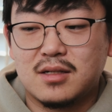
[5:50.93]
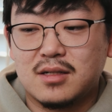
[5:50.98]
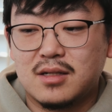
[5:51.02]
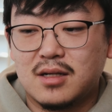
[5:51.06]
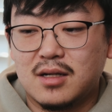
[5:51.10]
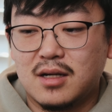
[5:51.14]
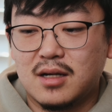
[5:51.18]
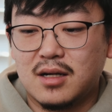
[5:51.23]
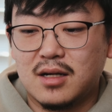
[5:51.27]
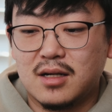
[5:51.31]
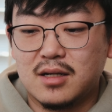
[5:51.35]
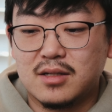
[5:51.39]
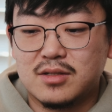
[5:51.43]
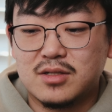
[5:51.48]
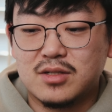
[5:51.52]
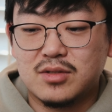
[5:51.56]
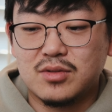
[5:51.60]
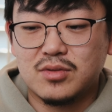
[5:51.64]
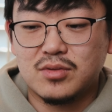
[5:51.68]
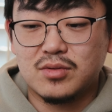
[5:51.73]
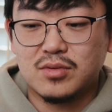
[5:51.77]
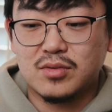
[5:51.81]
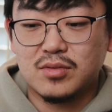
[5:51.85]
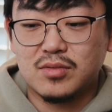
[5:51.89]

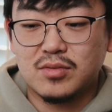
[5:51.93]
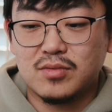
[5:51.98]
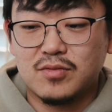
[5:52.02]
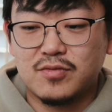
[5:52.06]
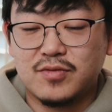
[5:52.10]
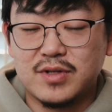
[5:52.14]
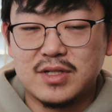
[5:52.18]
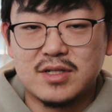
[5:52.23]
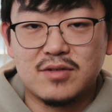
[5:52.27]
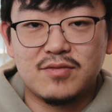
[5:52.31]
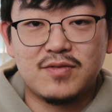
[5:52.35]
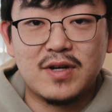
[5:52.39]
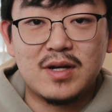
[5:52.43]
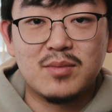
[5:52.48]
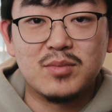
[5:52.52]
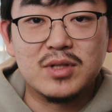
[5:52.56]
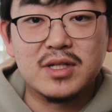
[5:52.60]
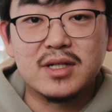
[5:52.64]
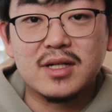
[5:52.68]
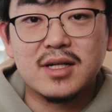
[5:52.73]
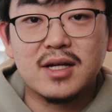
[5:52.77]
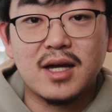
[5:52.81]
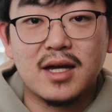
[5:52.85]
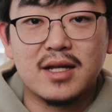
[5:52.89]
to visit
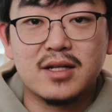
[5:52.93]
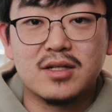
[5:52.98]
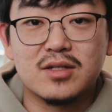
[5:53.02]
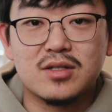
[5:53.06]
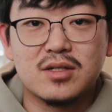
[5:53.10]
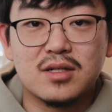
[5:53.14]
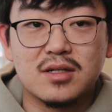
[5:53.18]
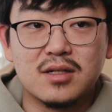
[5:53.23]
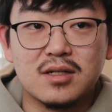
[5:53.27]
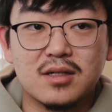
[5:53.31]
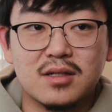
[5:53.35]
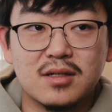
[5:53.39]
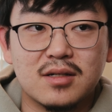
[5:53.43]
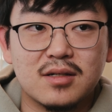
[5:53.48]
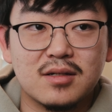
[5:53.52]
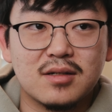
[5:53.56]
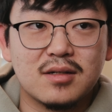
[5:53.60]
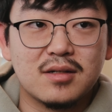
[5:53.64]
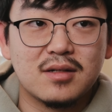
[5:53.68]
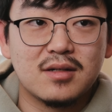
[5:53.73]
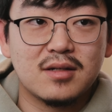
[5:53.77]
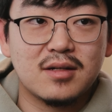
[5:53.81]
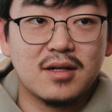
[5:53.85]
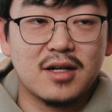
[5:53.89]
family and to
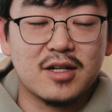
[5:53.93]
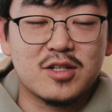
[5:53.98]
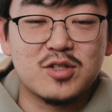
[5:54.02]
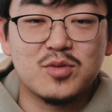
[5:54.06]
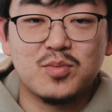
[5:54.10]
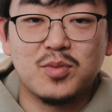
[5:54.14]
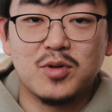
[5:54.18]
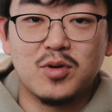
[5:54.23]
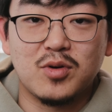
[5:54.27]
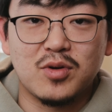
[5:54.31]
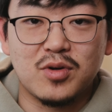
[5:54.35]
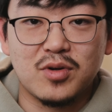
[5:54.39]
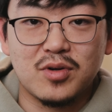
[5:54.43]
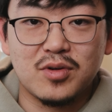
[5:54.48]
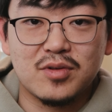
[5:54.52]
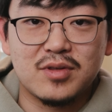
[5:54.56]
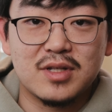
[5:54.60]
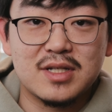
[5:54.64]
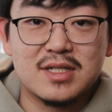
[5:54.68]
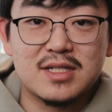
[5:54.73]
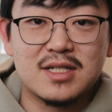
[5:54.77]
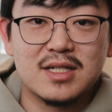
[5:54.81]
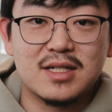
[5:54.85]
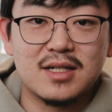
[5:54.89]
explore the
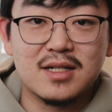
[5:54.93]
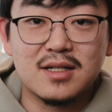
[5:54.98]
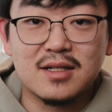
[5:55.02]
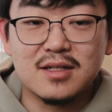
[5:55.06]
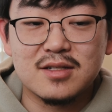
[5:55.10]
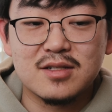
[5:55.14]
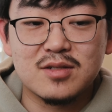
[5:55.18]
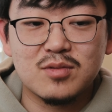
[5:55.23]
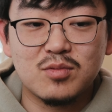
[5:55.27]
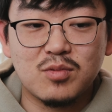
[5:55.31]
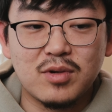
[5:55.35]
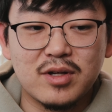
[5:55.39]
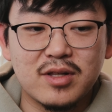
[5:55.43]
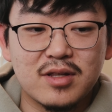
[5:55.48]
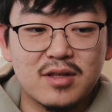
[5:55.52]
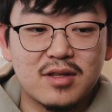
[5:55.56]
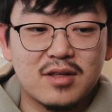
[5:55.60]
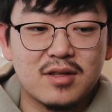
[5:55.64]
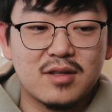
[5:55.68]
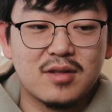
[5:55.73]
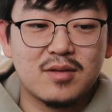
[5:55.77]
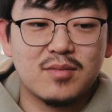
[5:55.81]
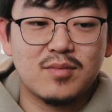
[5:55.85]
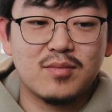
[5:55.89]
cities
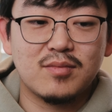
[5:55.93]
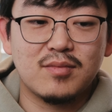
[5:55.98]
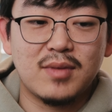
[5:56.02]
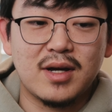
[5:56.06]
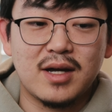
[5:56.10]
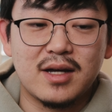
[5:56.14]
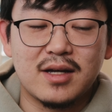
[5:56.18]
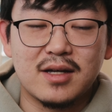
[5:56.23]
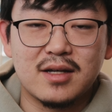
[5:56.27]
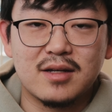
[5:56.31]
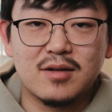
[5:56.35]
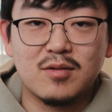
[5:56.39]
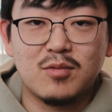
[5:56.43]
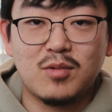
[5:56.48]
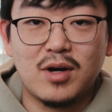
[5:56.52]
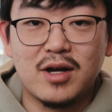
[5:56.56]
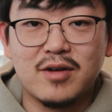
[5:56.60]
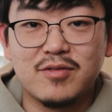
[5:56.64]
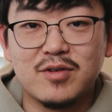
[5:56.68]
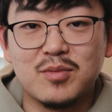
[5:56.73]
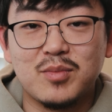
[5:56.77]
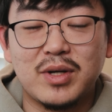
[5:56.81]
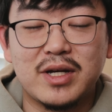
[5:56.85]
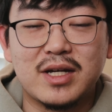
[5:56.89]
with my
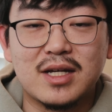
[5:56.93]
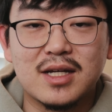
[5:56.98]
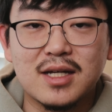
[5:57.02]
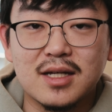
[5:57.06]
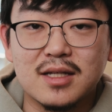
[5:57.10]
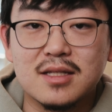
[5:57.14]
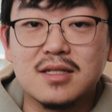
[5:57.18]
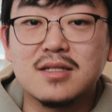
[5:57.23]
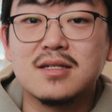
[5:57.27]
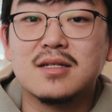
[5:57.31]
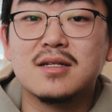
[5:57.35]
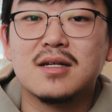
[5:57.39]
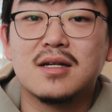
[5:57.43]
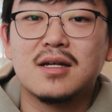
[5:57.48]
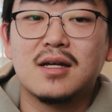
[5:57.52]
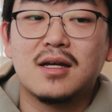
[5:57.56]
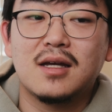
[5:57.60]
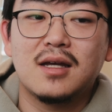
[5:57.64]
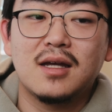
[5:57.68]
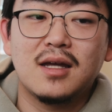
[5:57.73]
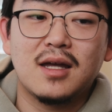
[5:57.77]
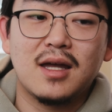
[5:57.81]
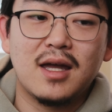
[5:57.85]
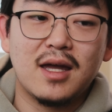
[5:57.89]
wife and my kids,
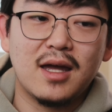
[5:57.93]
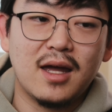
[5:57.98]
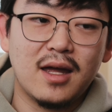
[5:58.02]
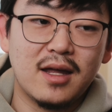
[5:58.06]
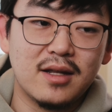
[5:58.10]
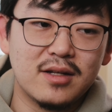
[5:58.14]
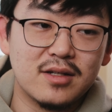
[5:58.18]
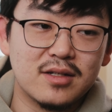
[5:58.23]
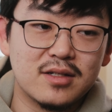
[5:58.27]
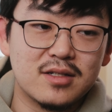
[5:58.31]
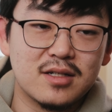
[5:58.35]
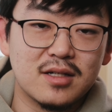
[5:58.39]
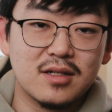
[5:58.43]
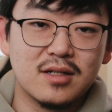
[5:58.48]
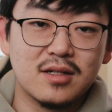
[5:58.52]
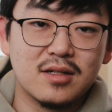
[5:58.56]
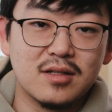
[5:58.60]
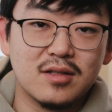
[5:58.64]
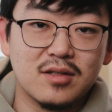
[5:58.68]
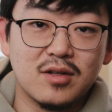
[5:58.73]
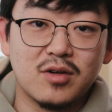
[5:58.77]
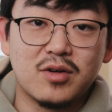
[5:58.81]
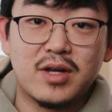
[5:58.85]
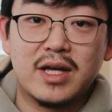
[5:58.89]
and
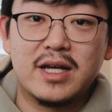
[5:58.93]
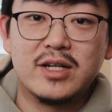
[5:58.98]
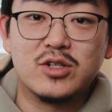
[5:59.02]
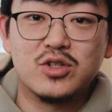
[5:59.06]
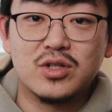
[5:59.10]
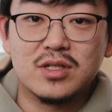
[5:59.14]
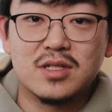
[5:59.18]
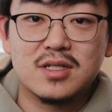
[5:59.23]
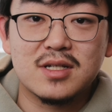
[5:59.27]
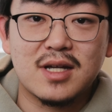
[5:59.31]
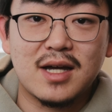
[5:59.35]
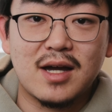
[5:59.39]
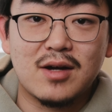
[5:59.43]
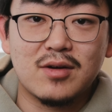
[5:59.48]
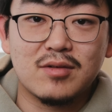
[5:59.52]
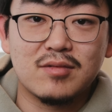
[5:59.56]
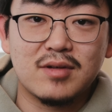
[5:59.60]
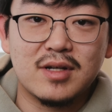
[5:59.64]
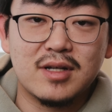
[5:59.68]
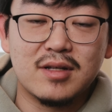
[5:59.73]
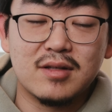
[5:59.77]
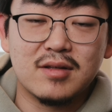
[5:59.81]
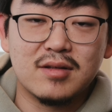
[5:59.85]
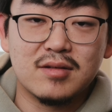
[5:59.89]
to location scout
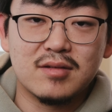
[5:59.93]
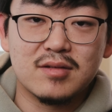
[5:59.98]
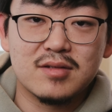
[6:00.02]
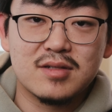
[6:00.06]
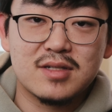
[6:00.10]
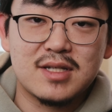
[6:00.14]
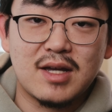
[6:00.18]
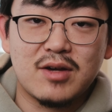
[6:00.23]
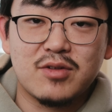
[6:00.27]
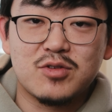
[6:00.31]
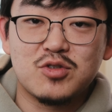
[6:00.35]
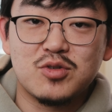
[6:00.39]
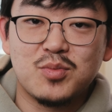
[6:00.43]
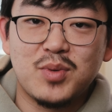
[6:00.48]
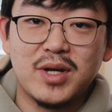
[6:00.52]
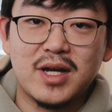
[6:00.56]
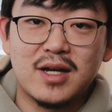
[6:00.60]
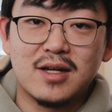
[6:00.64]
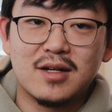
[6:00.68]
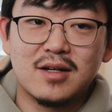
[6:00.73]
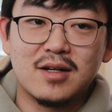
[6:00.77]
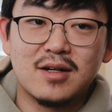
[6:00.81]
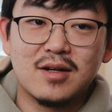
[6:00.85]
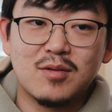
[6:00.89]
in South
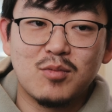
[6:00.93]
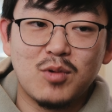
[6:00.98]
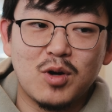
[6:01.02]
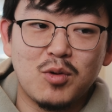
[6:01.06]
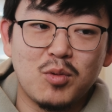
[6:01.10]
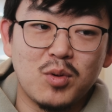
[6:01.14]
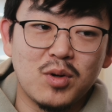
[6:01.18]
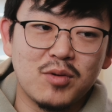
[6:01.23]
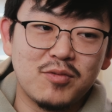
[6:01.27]
Japan, where we're